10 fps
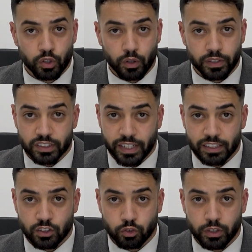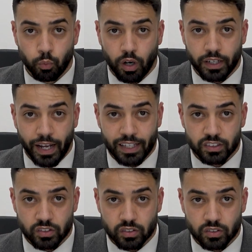known as Category 1
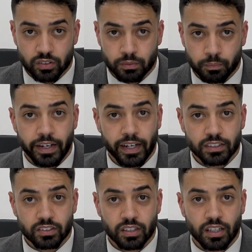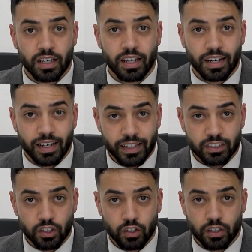hazards. Next,
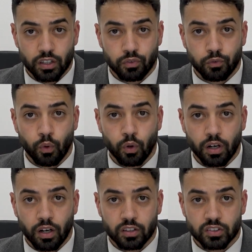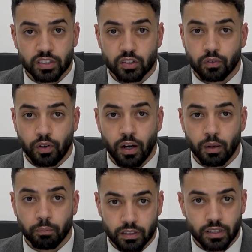let's look at the 4 classes of
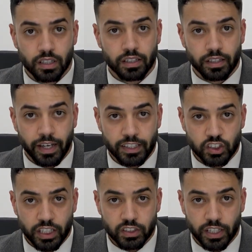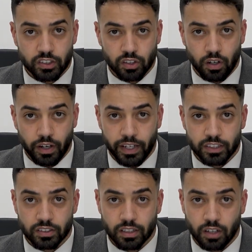harm. The
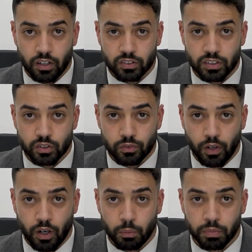HHSRS classes of harm